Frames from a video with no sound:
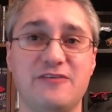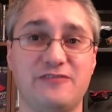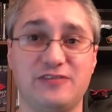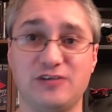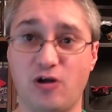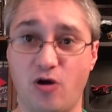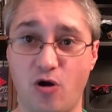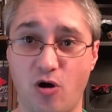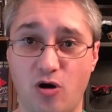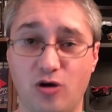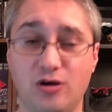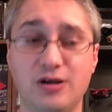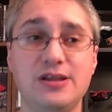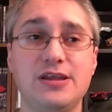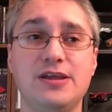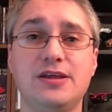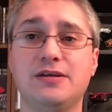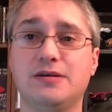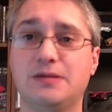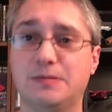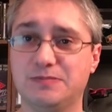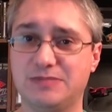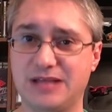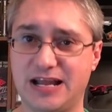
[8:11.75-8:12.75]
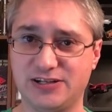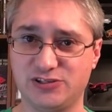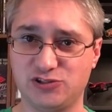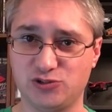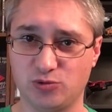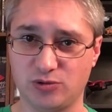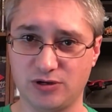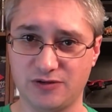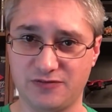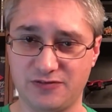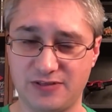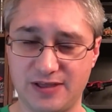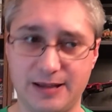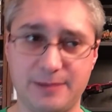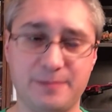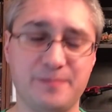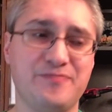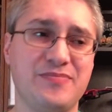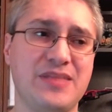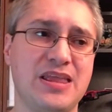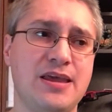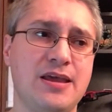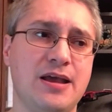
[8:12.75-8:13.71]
if at all, that sort of thing.